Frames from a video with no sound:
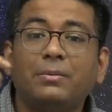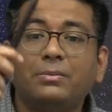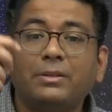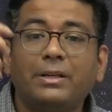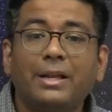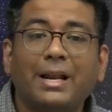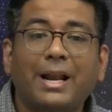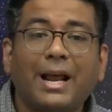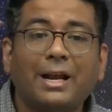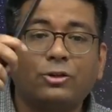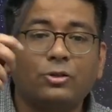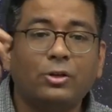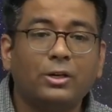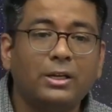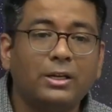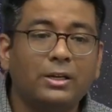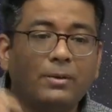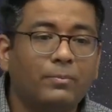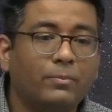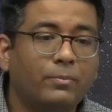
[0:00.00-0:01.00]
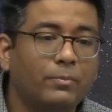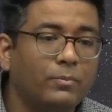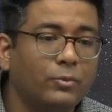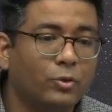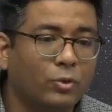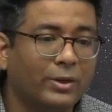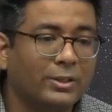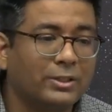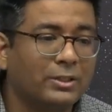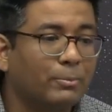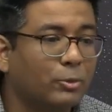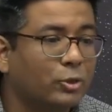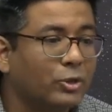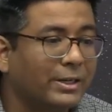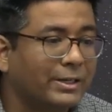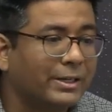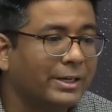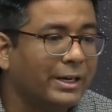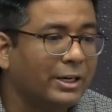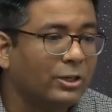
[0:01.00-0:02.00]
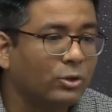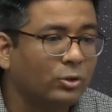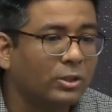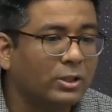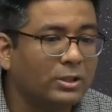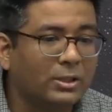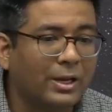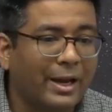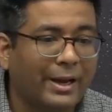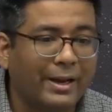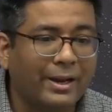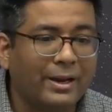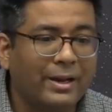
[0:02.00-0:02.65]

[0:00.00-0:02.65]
They are actually, you can say, projected into the sky,